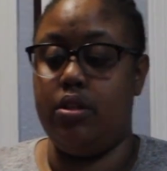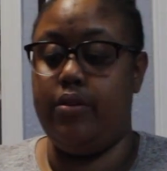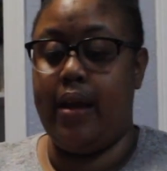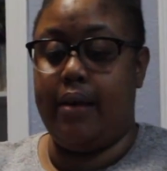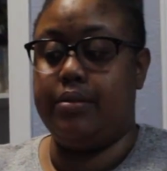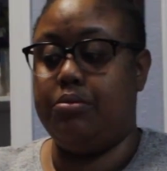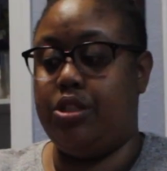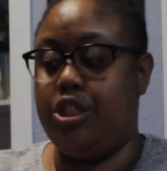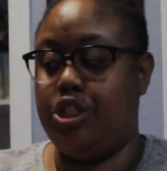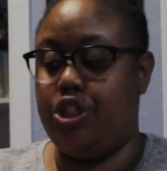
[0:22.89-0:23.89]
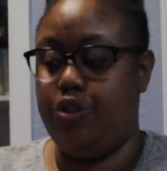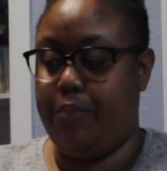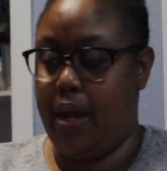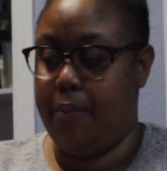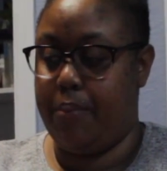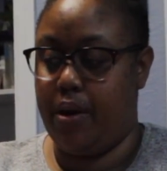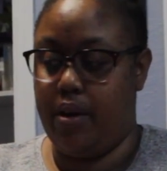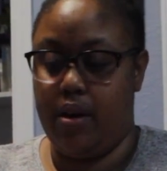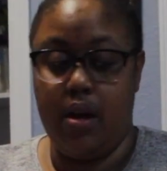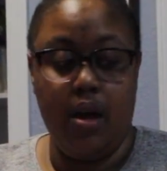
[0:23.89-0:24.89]
you have some tissue
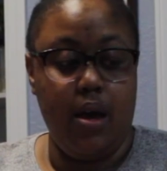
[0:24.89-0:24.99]
paper,